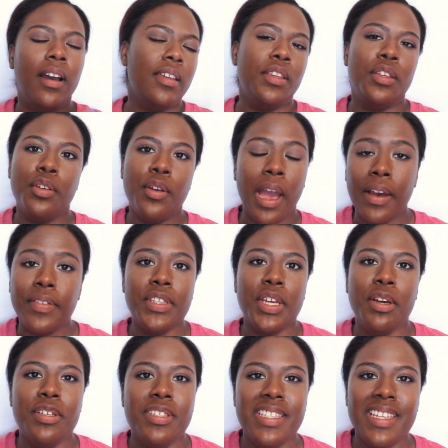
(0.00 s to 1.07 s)
you have to
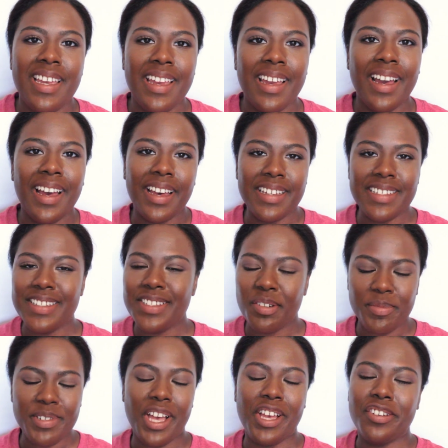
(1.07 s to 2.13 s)
go see a
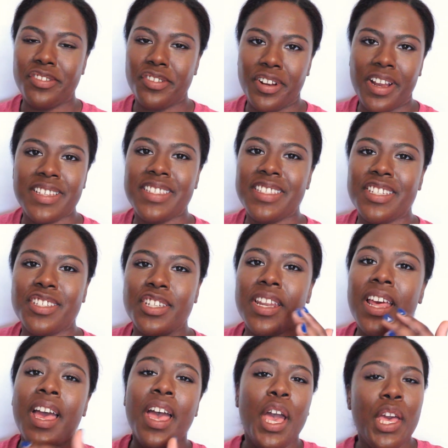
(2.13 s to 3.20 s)
dermatologist or
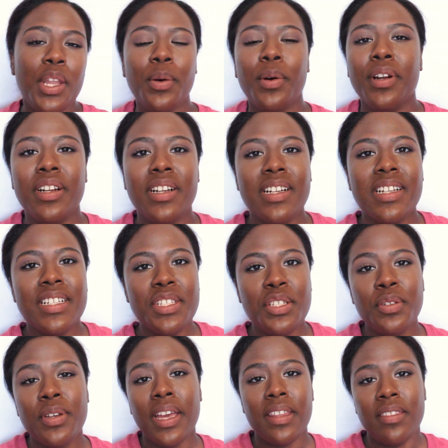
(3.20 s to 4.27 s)
esthetician in order
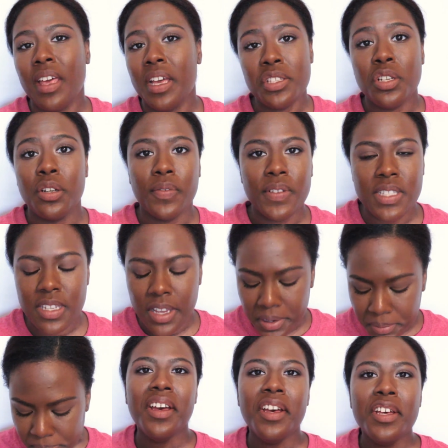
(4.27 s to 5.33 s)
to get that service
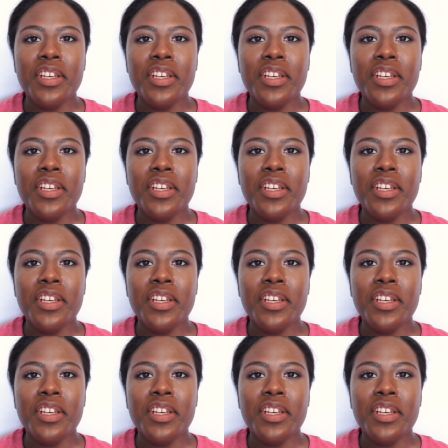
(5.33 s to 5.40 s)
done.